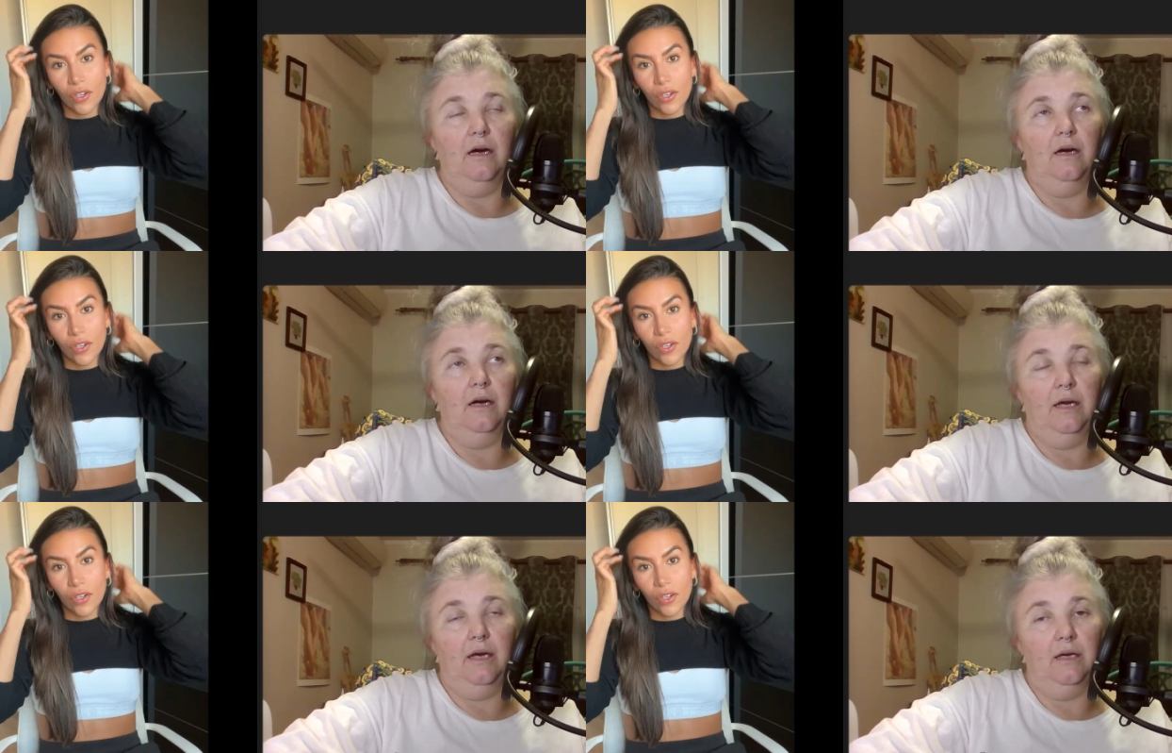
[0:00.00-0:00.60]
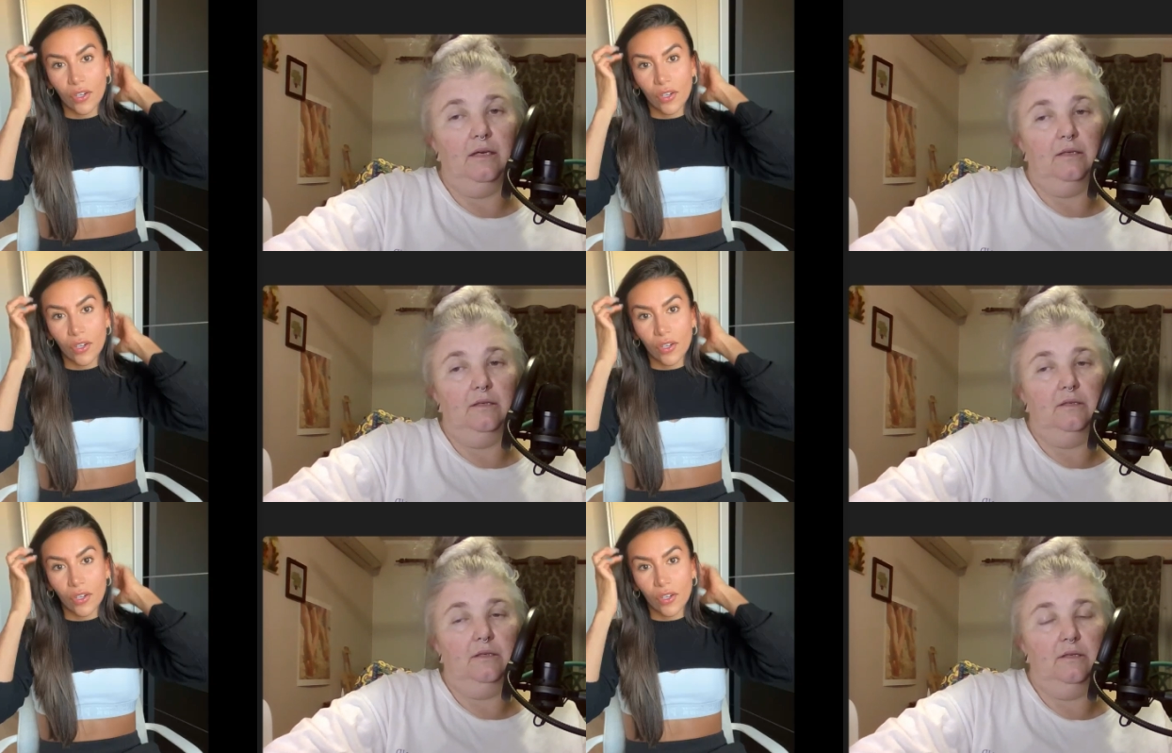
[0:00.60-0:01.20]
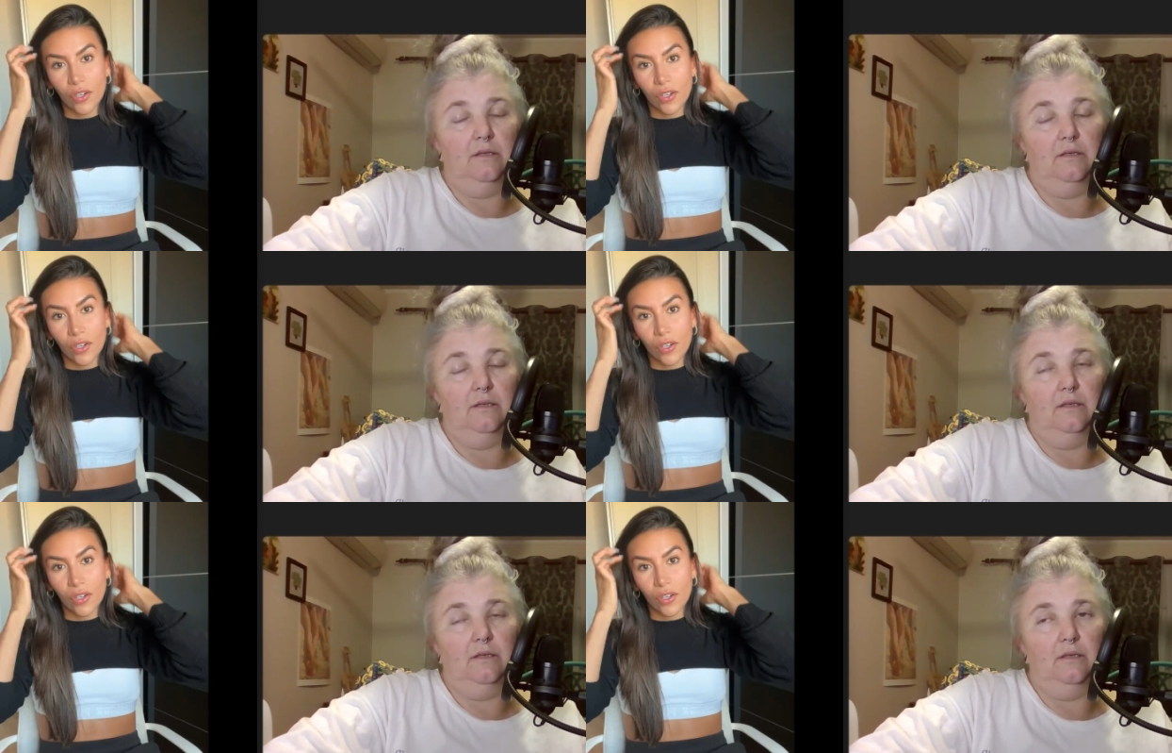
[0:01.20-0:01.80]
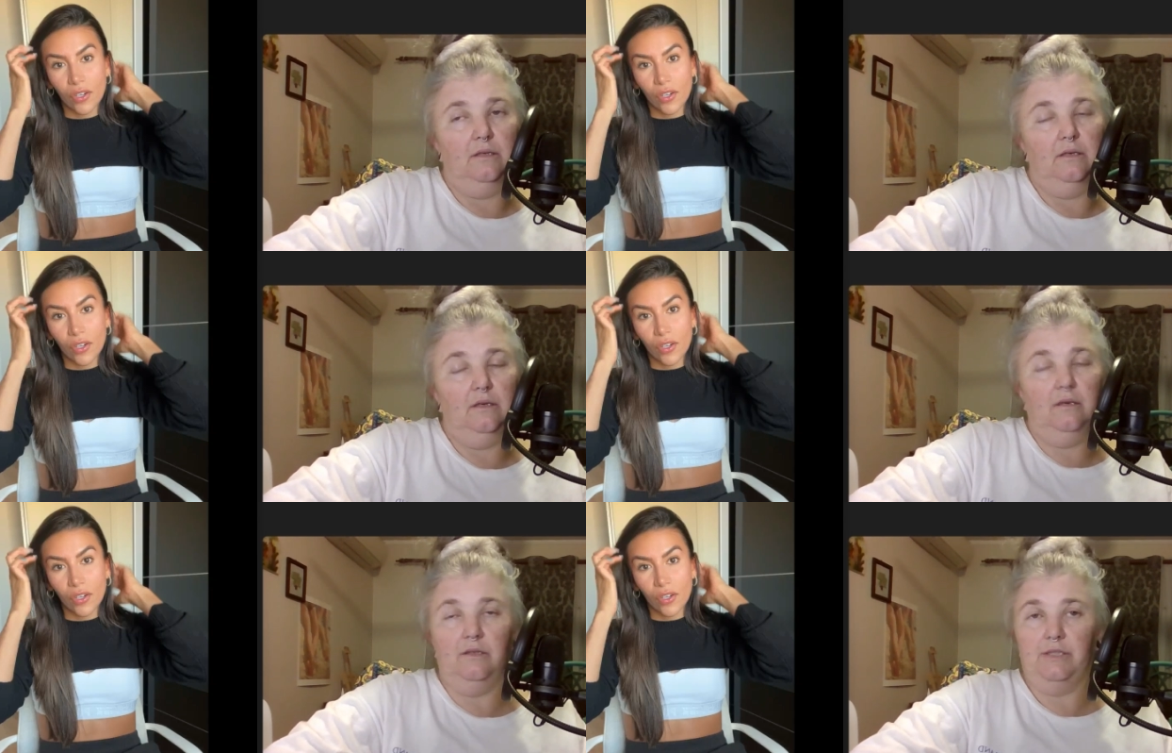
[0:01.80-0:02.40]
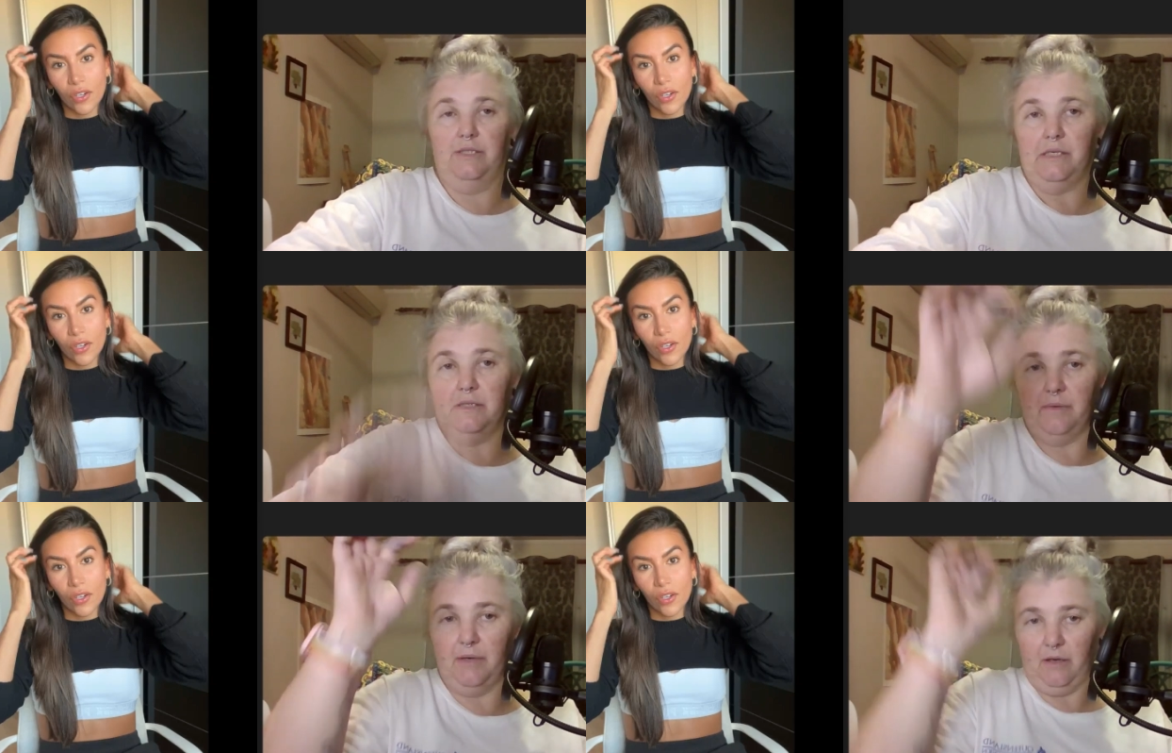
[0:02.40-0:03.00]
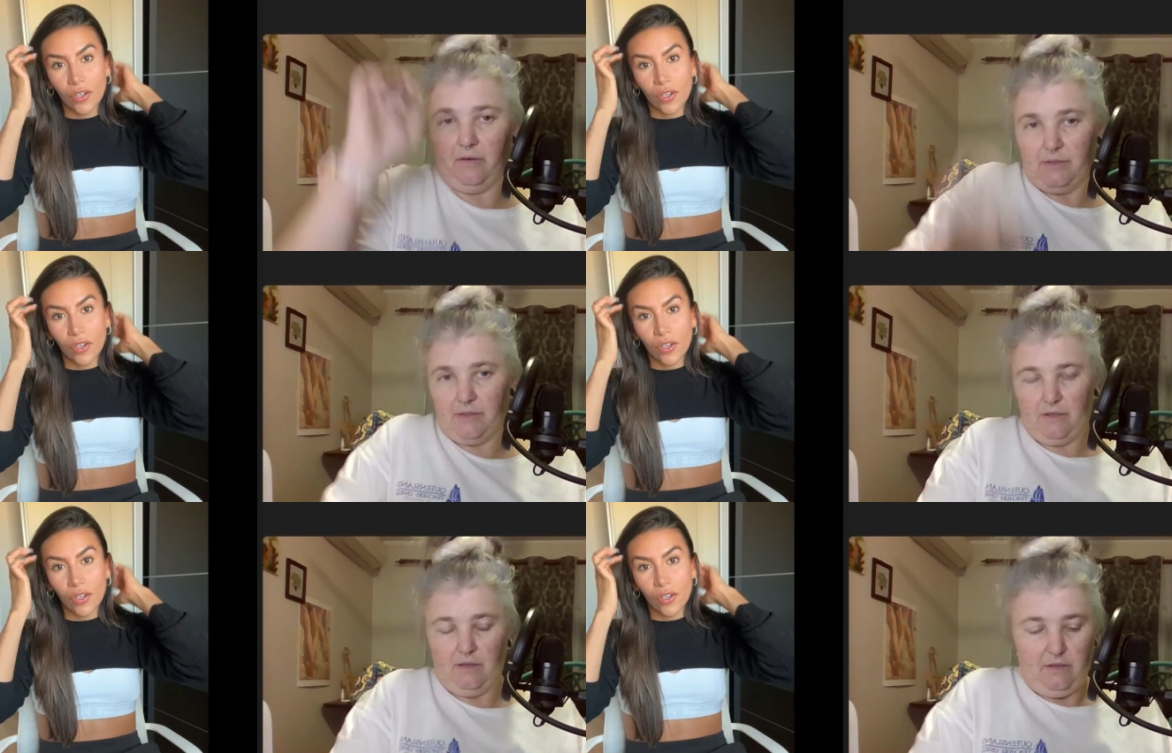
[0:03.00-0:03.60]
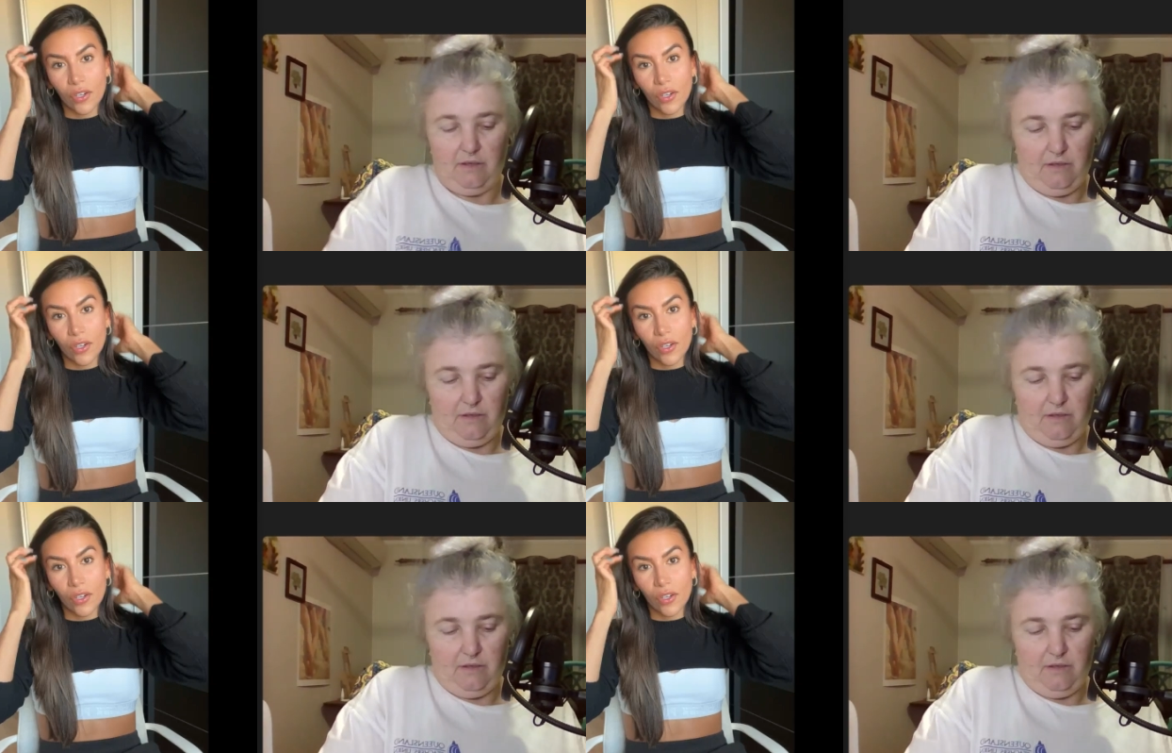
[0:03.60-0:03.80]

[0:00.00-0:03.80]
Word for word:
Speaker 1: Uh, and oh, she said something else.